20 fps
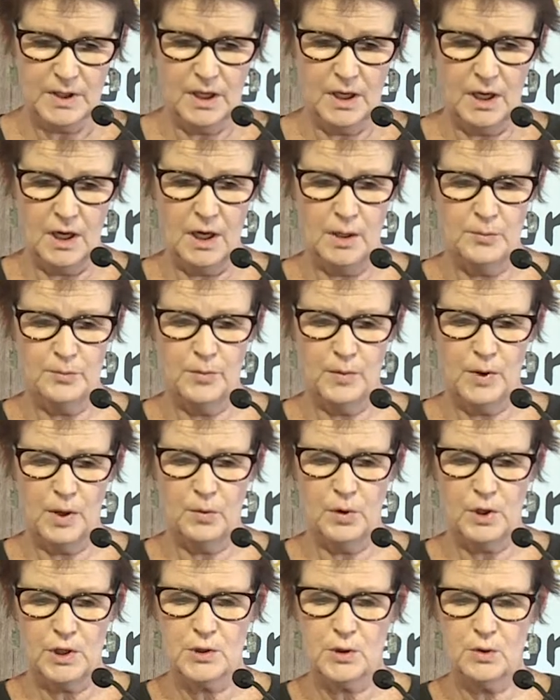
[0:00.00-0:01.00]
I
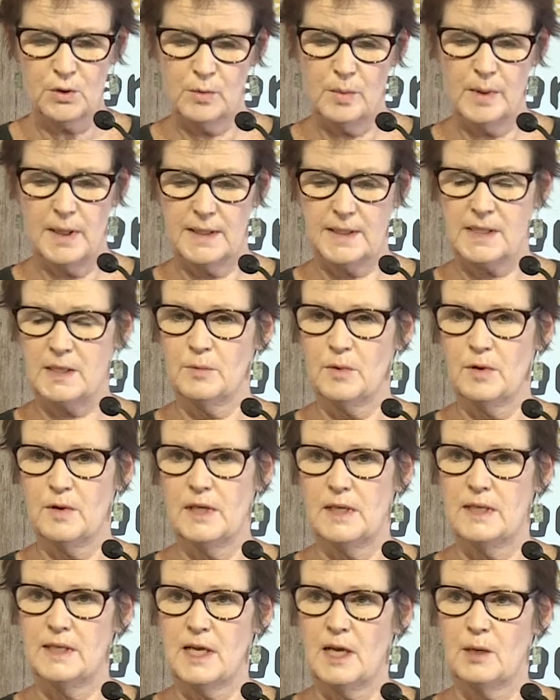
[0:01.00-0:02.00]
want to talk about some of the
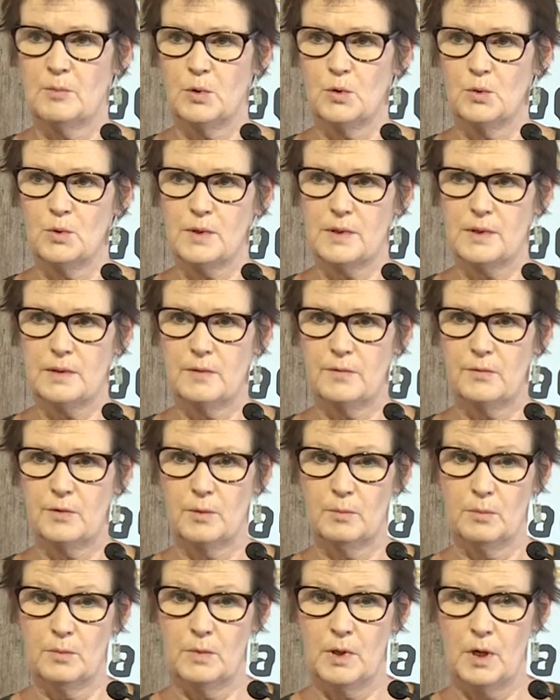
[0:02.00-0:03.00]
examples
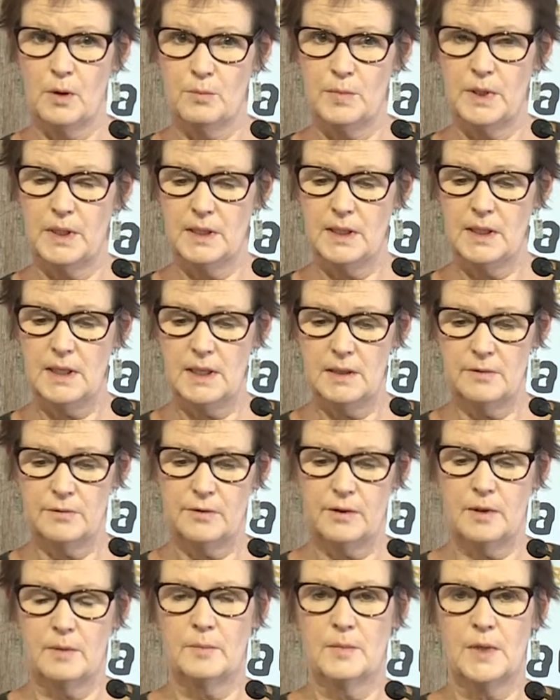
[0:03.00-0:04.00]
from Lombinga and
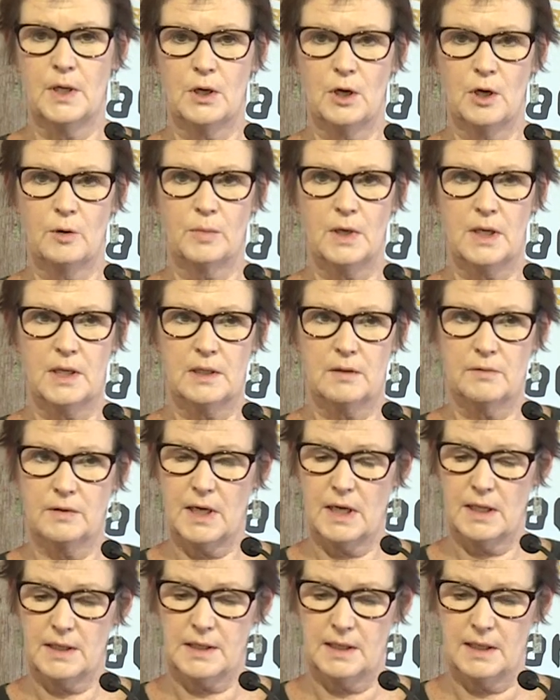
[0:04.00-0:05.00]
from the homeland of
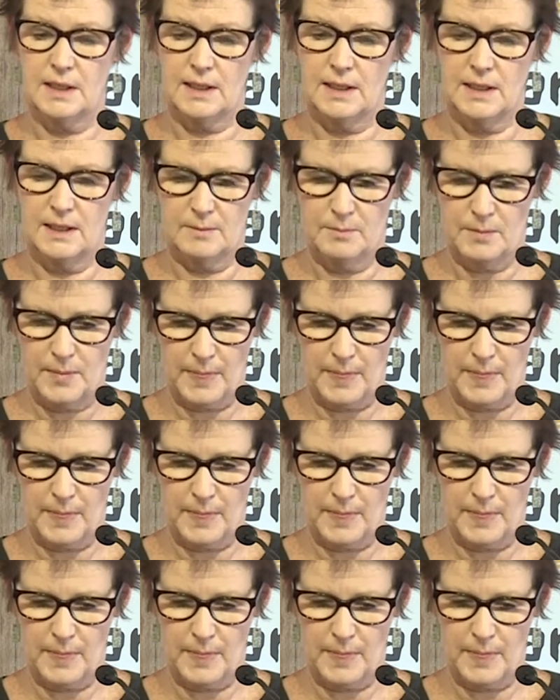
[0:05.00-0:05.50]
Gatalala.